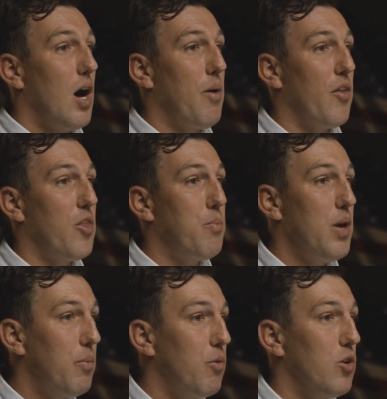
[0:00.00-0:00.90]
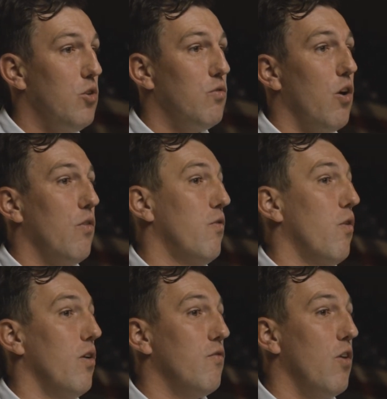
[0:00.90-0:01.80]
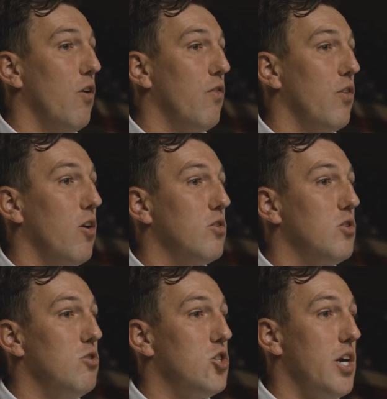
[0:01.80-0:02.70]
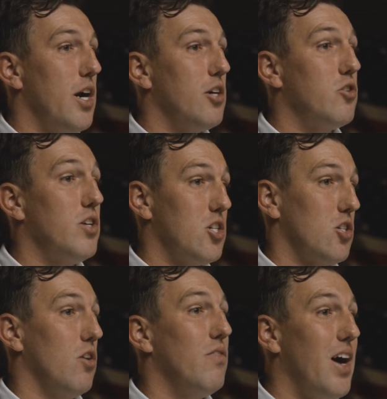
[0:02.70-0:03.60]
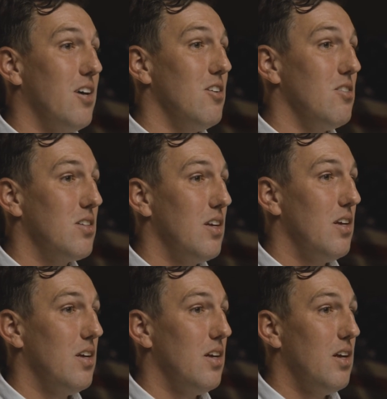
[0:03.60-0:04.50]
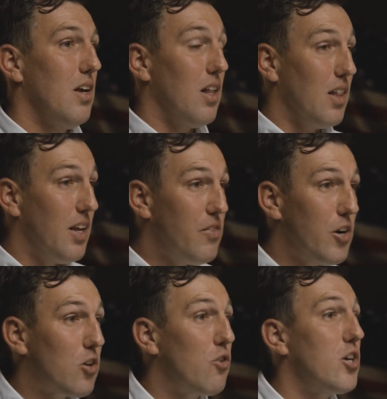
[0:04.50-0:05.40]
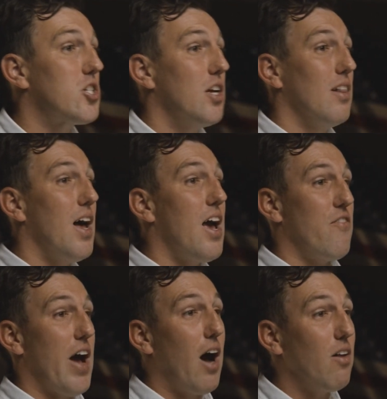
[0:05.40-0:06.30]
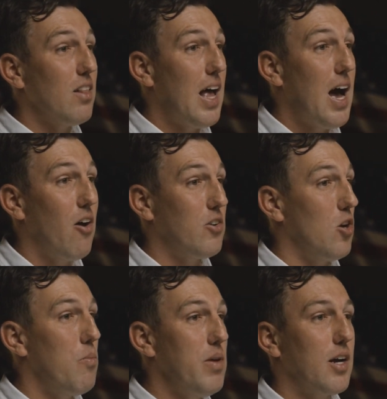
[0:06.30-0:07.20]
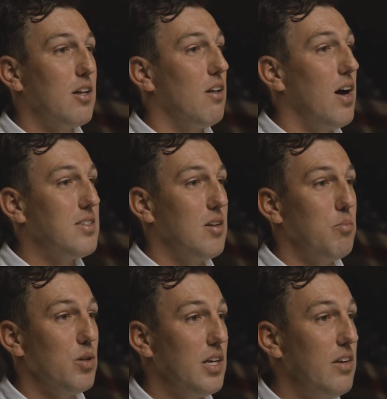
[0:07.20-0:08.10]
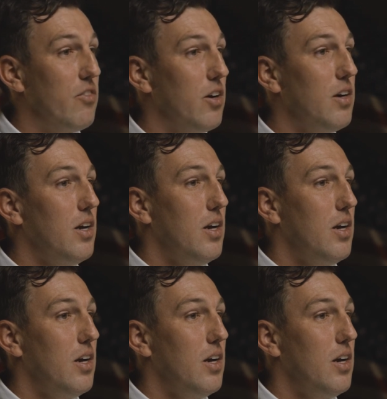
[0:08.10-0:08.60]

about the people you vote for and vote for those who share traditional values. Live your Christian life out loud. Don't be a closet believer.